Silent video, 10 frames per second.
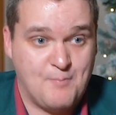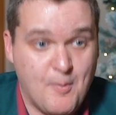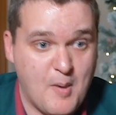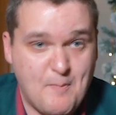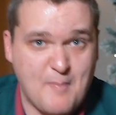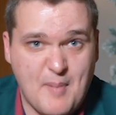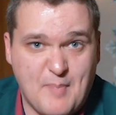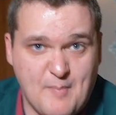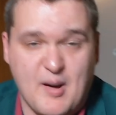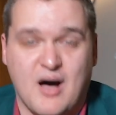
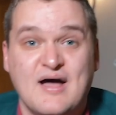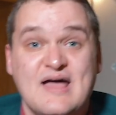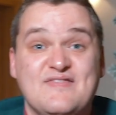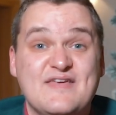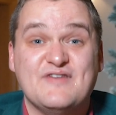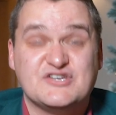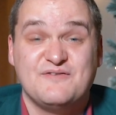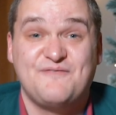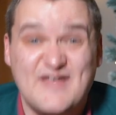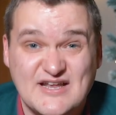The Eviction
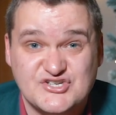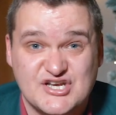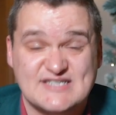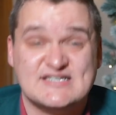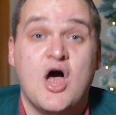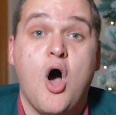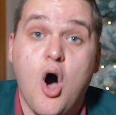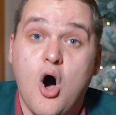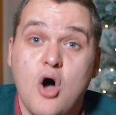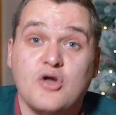finishes
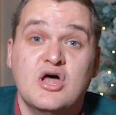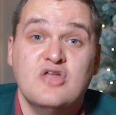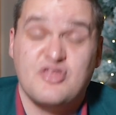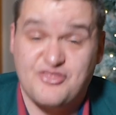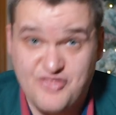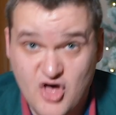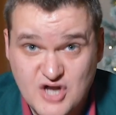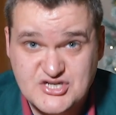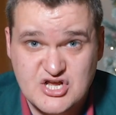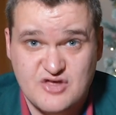on the
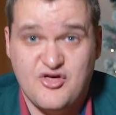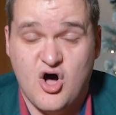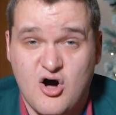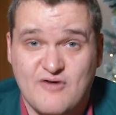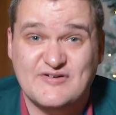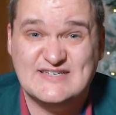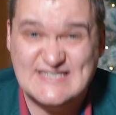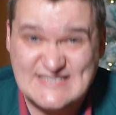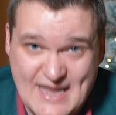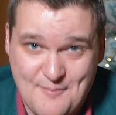30th of
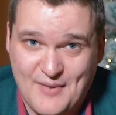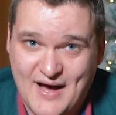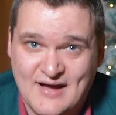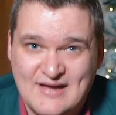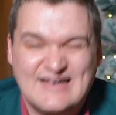December.